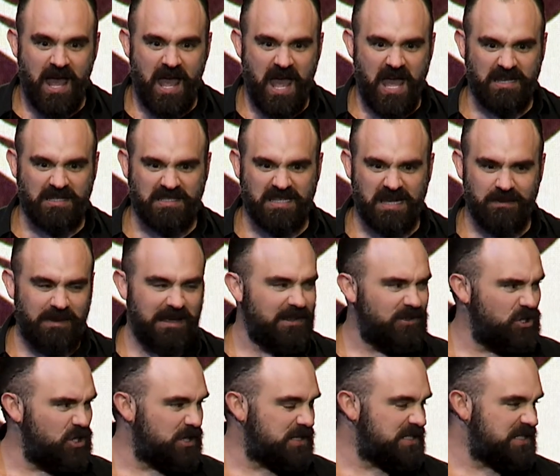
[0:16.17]
And Timmy
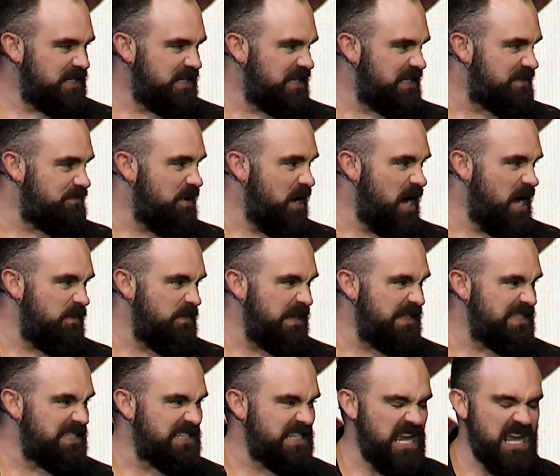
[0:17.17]
looks to his mom and
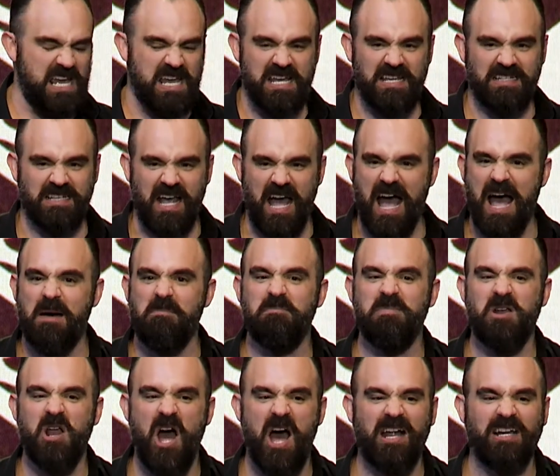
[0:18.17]
says, "I'm
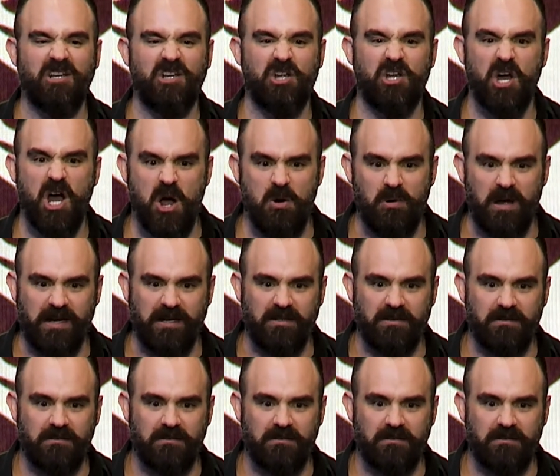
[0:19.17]
not going."